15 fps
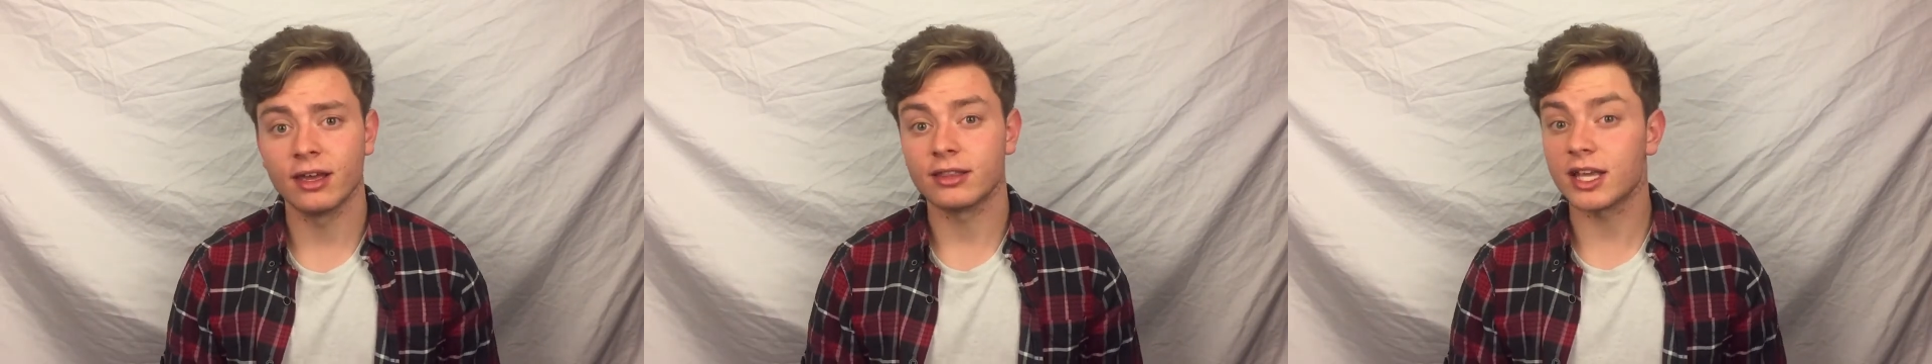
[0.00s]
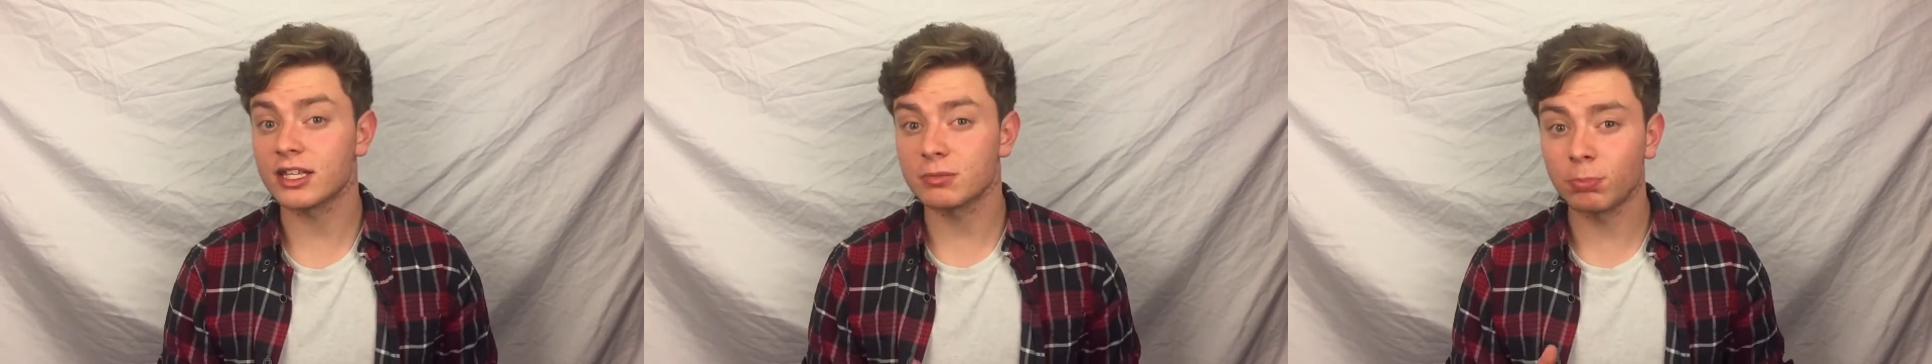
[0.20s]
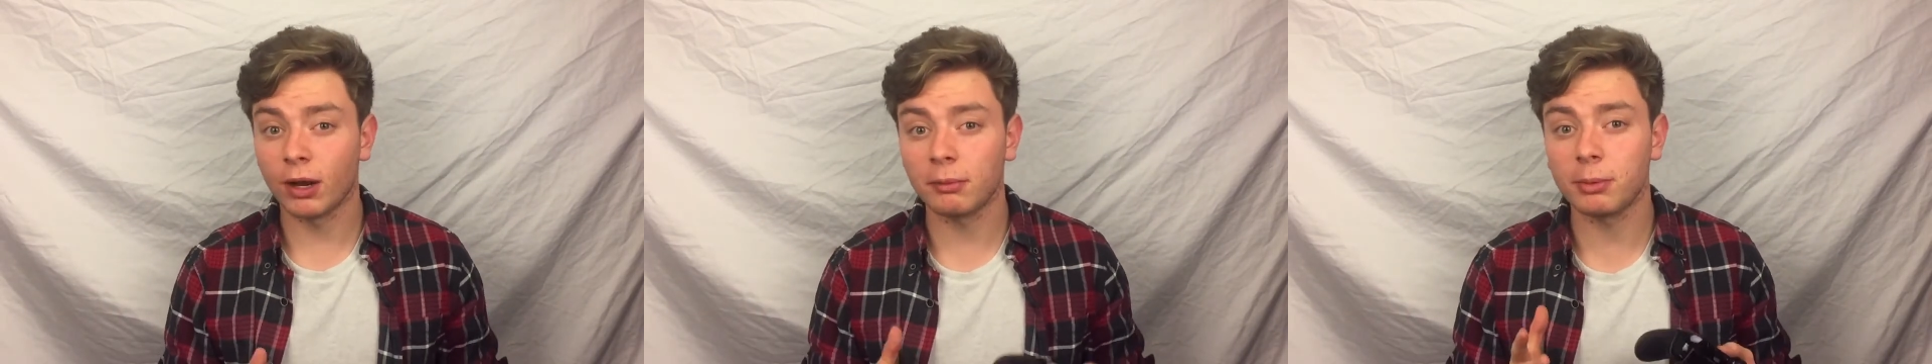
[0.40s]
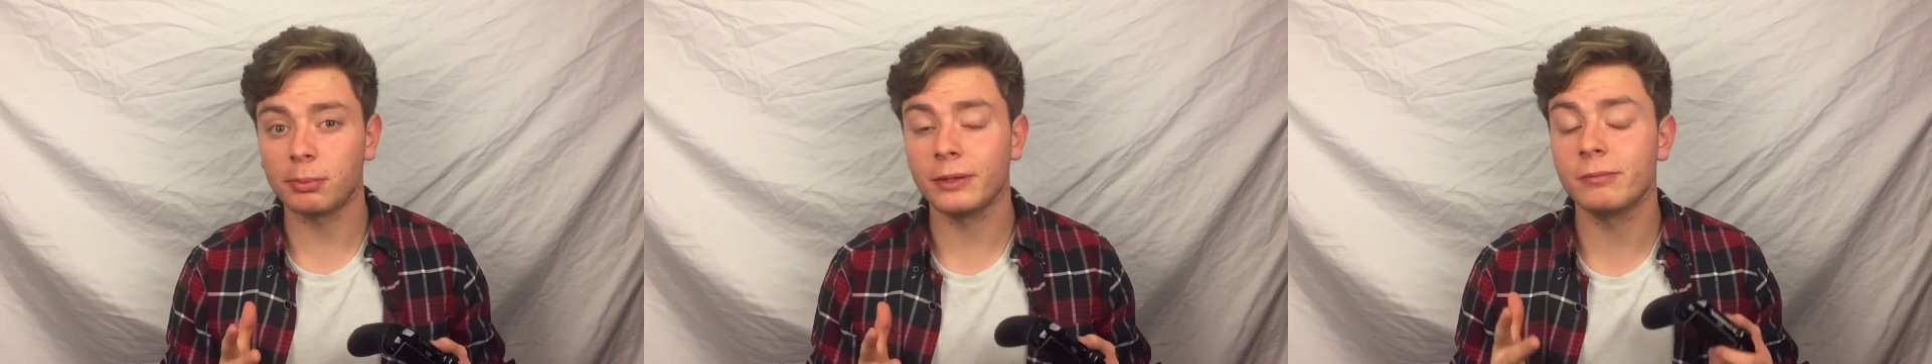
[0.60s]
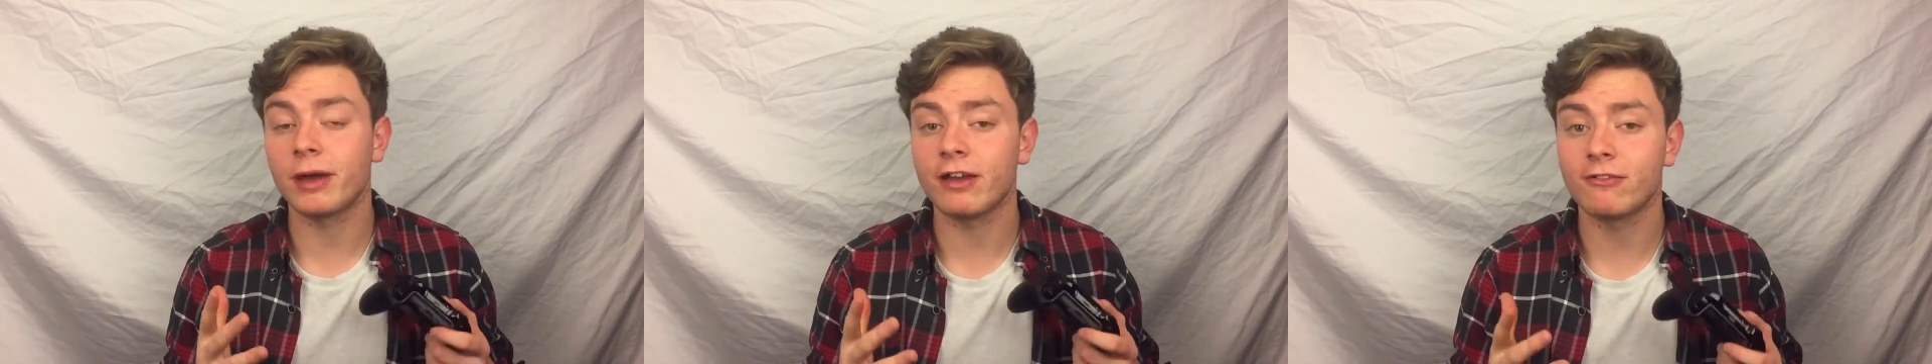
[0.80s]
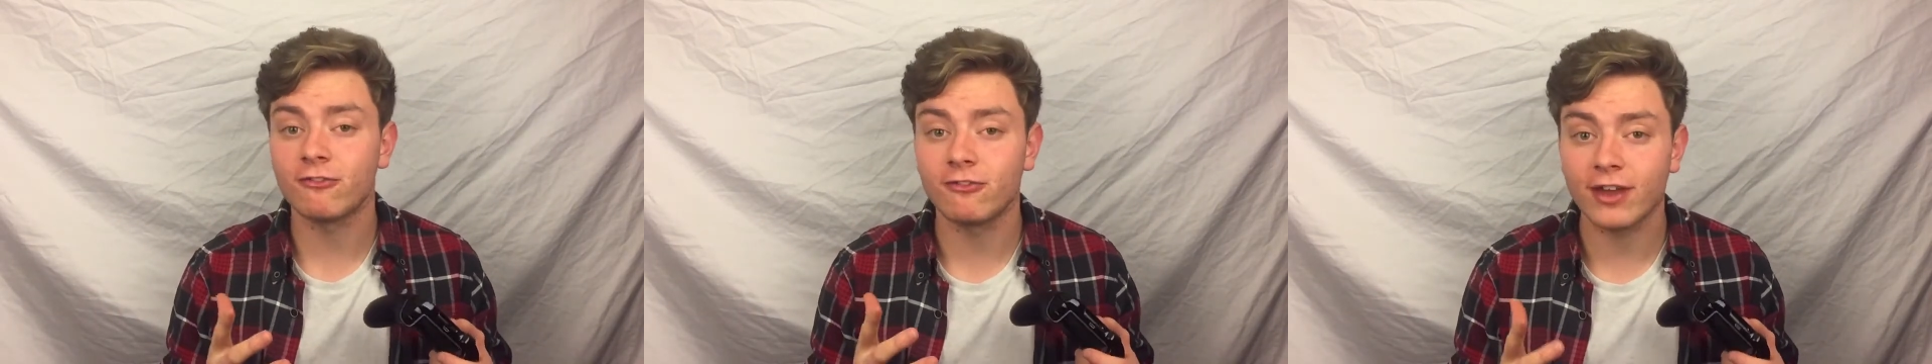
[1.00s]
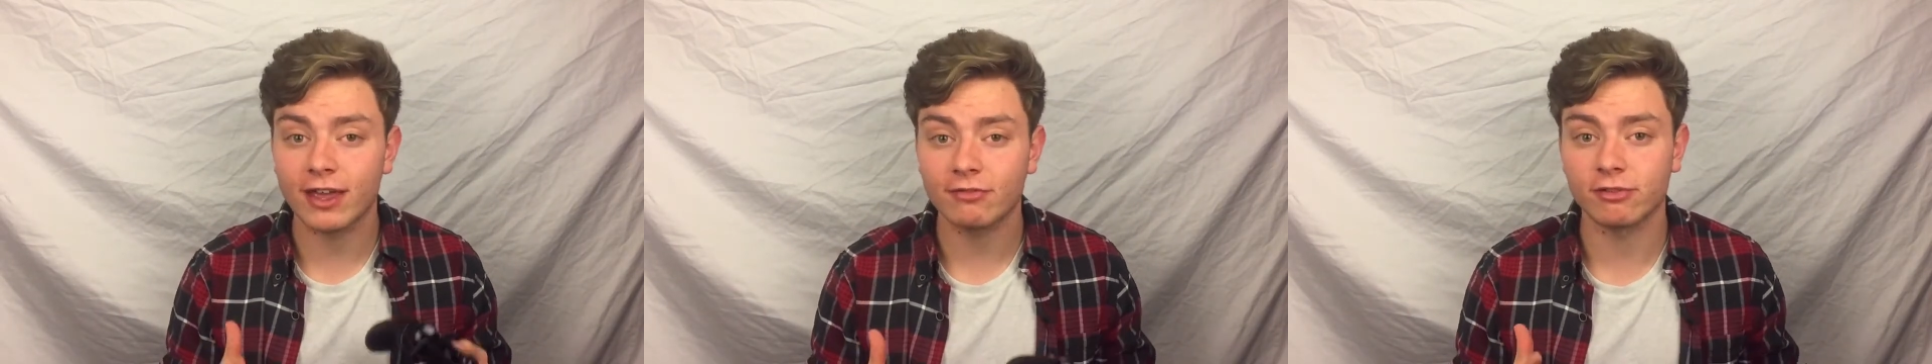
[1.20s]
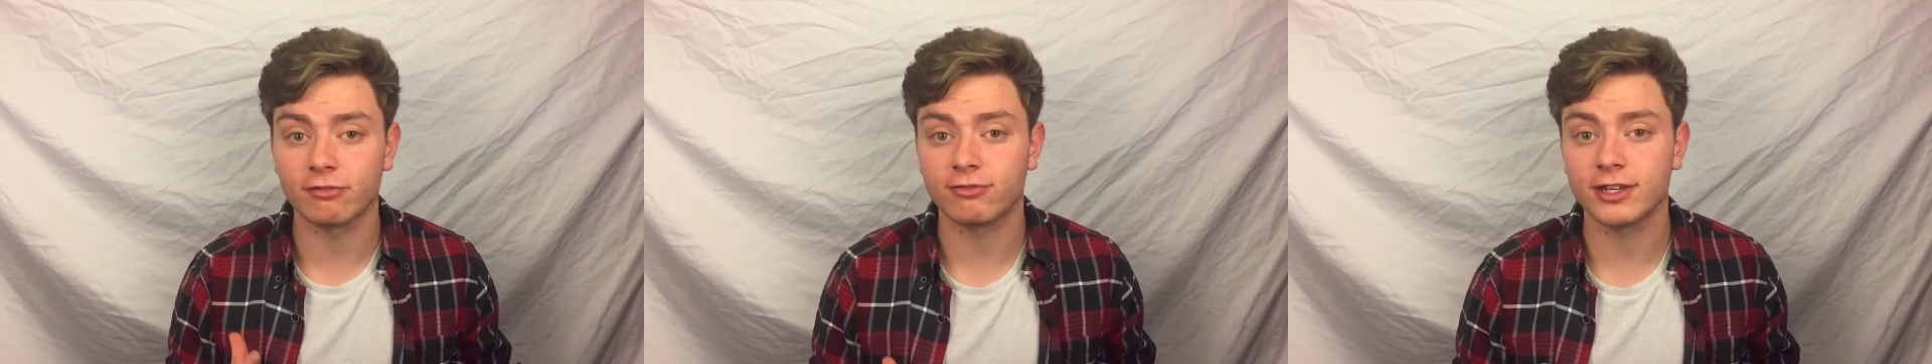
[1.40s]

That's probably my favorite